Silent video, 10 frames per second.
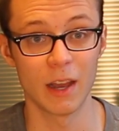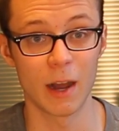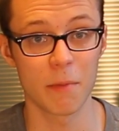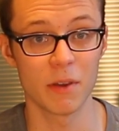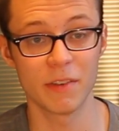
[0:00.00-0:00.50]

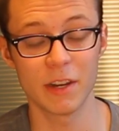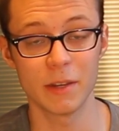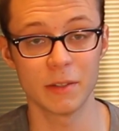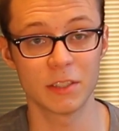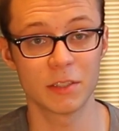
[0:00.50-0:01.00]
I'm a
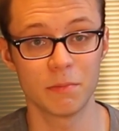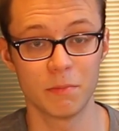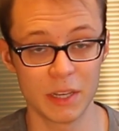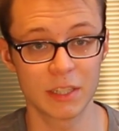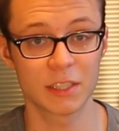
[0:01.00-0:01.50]
very
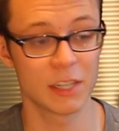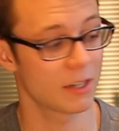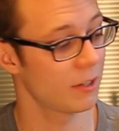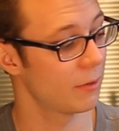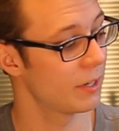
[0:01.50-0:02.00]
big
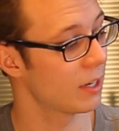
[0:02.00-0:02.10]
stickler when